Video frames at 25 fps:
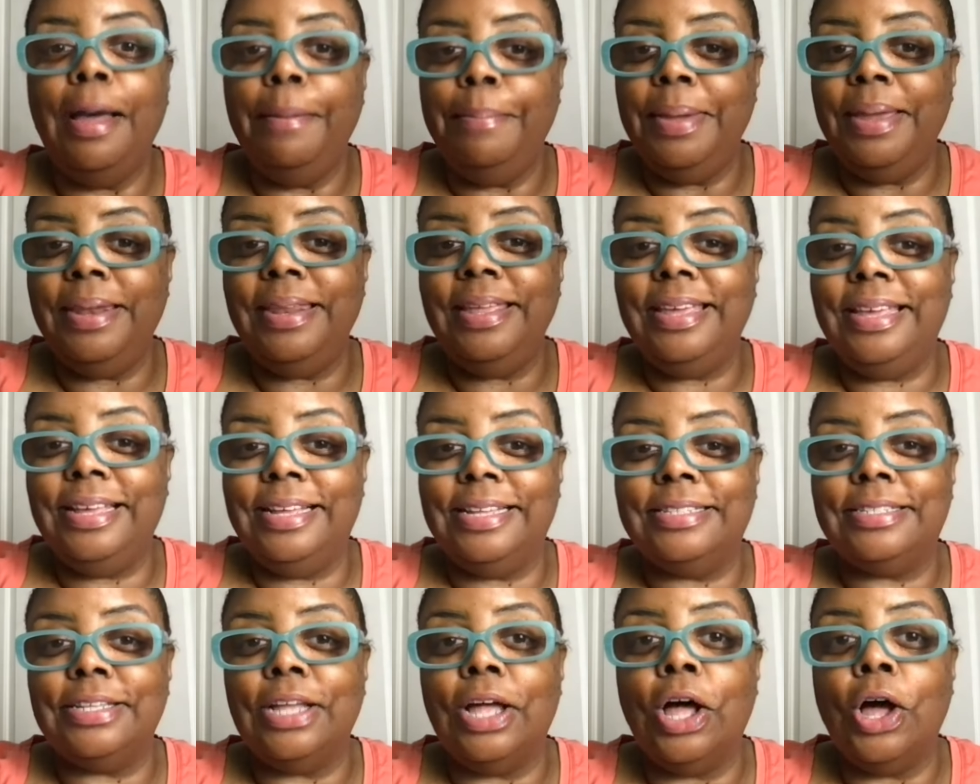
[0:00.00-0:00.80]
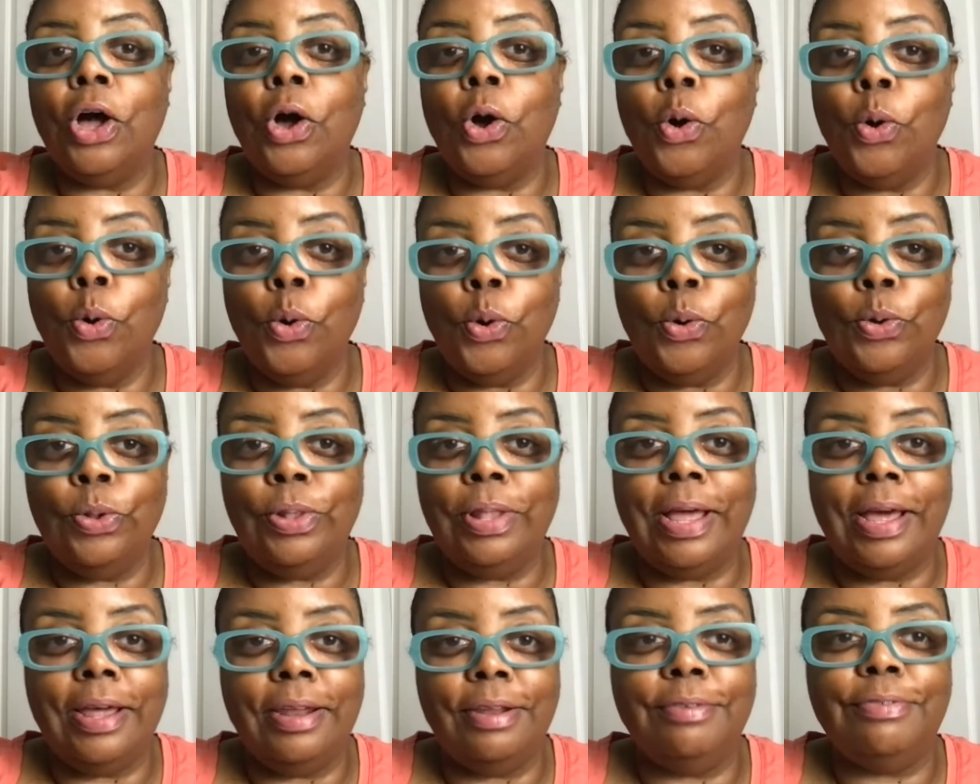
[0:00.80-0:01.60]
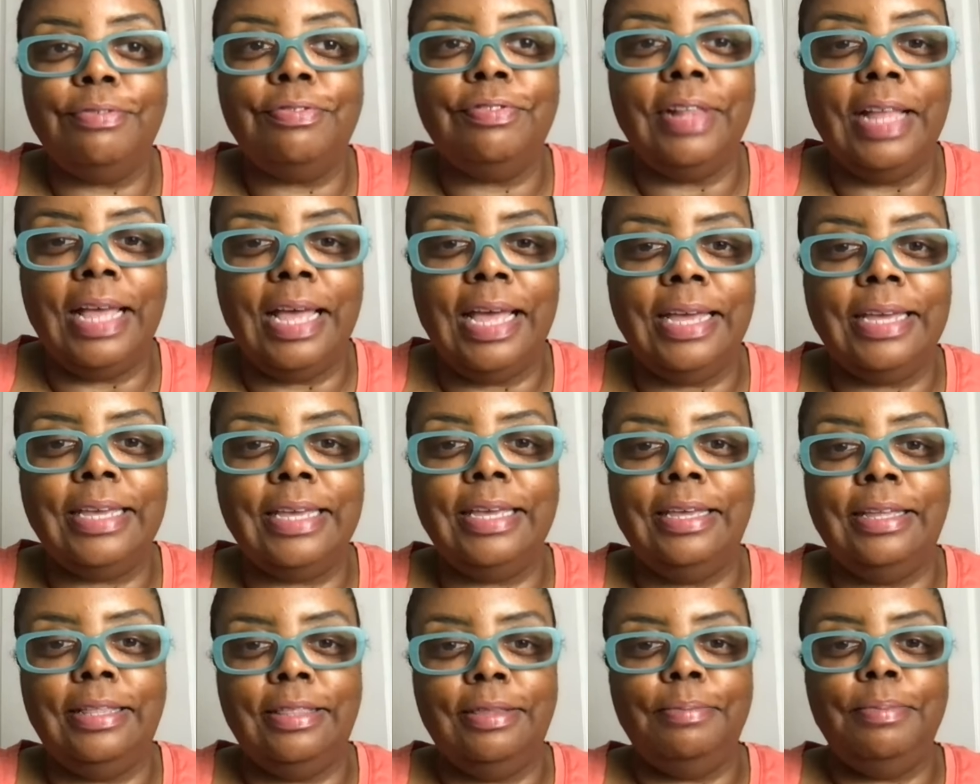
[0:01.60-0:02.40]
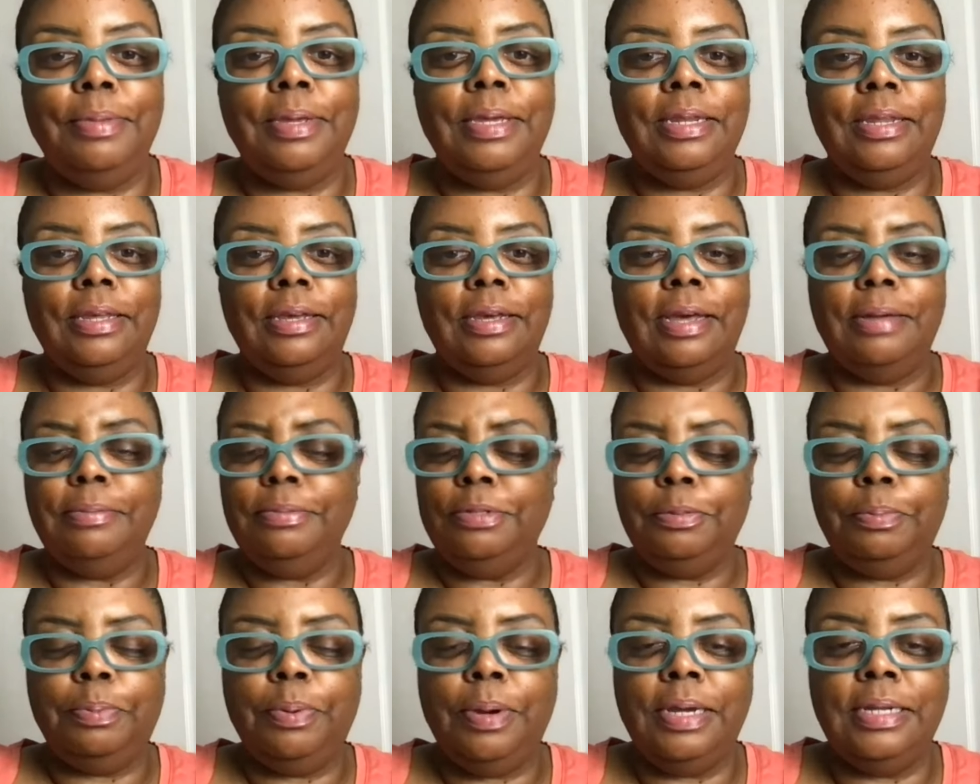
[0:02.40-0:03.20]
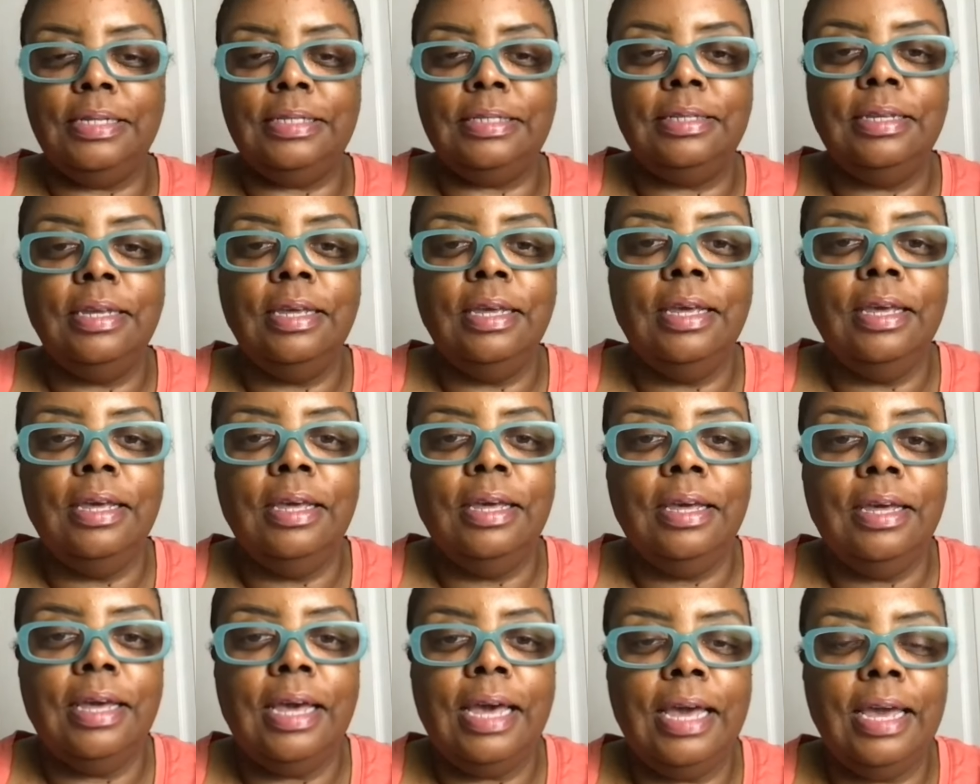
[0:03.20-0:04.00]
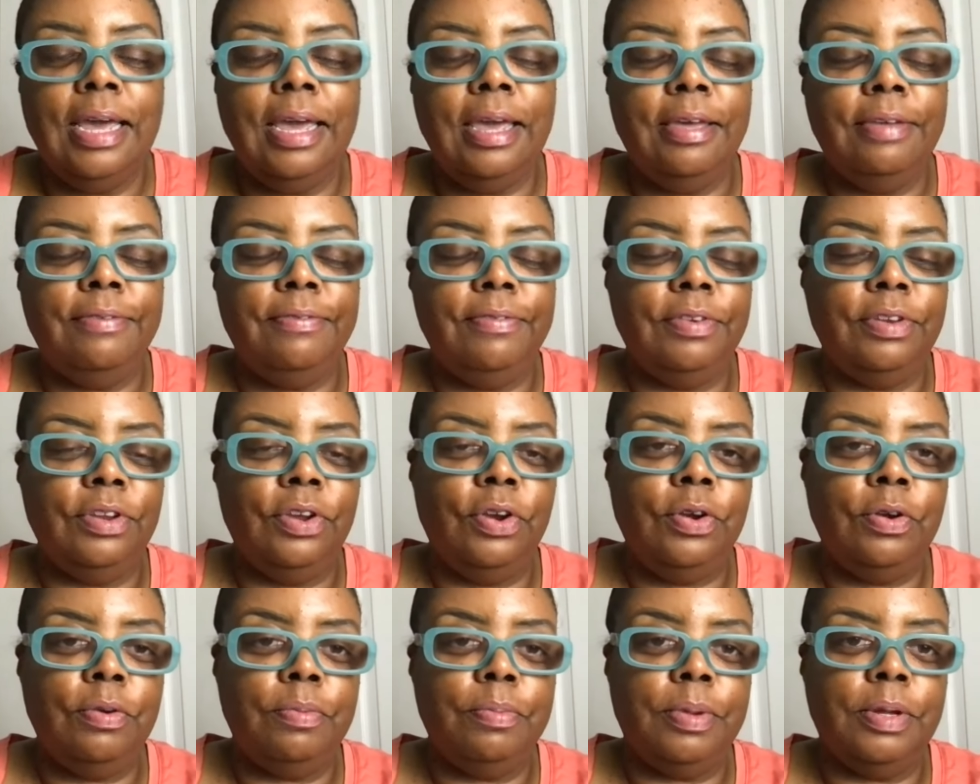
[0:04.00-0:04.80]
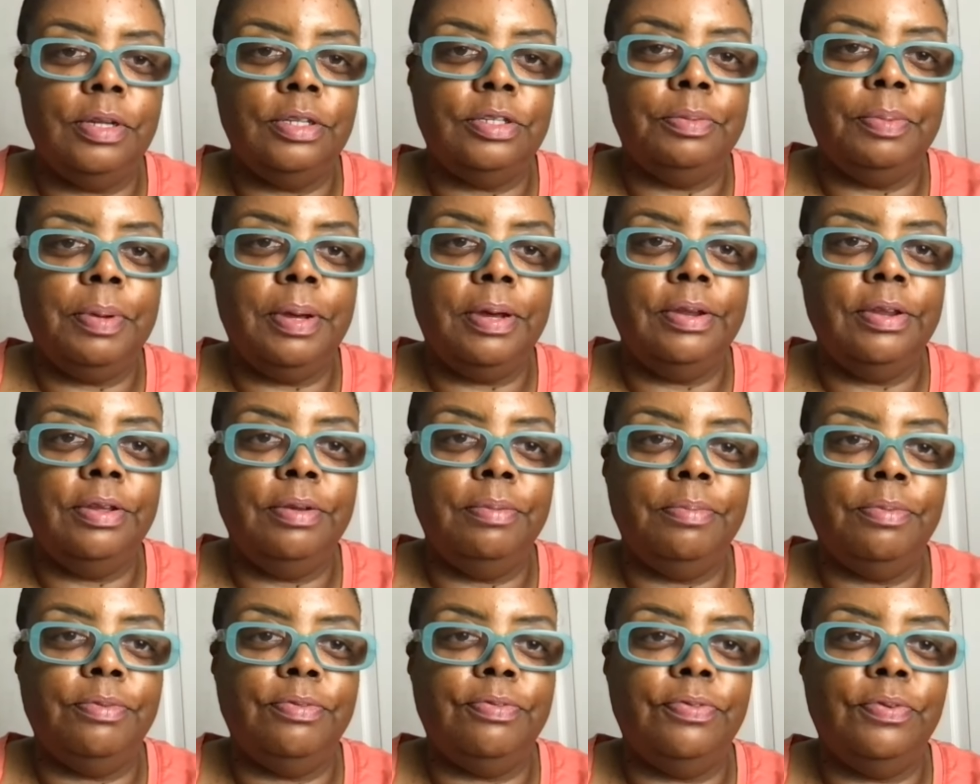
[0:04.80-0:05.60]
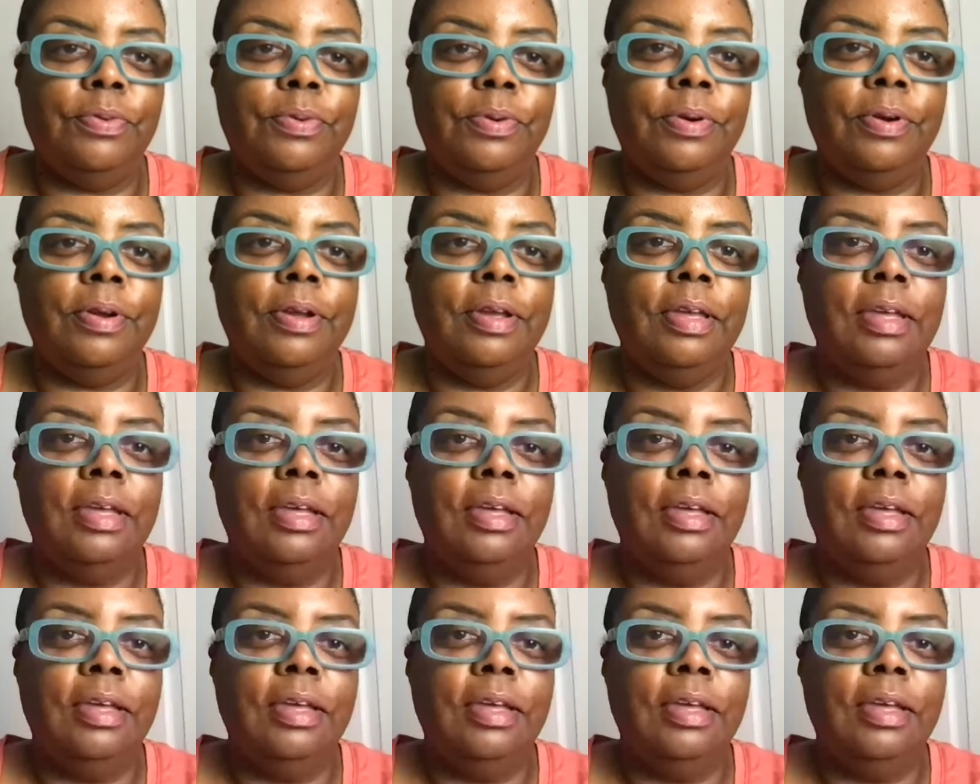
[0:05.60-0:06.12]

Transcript: I bet he gets a whole lot of flack in the media. I'm surprised I haven't heard much about him before.